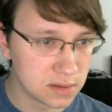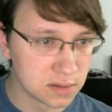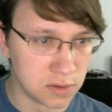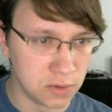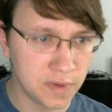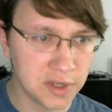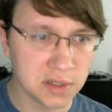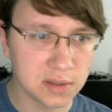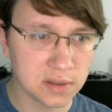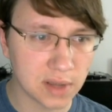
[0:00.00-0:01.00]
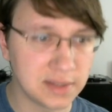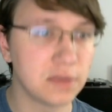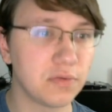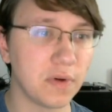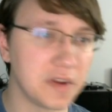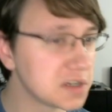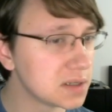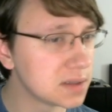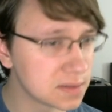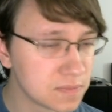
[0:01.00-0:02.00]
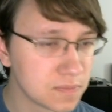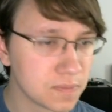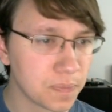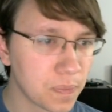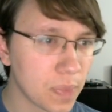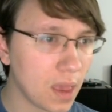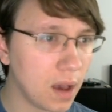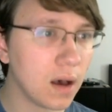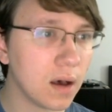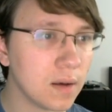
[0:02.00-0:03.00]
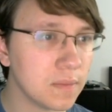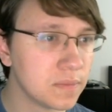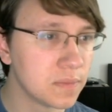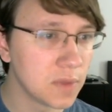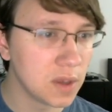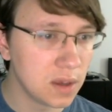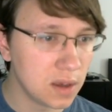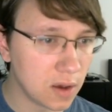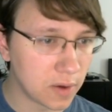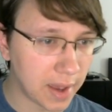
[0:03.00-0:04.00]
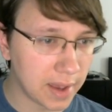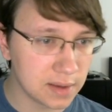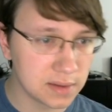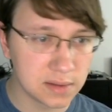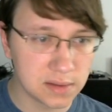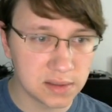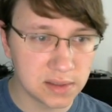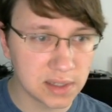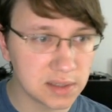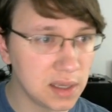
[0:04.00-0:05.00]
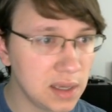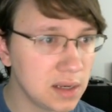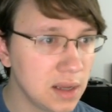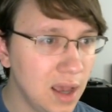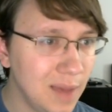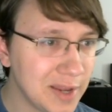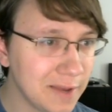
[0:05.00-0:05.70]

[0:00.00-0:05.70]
2 regions? I see 3 regions. Okay, 16, getting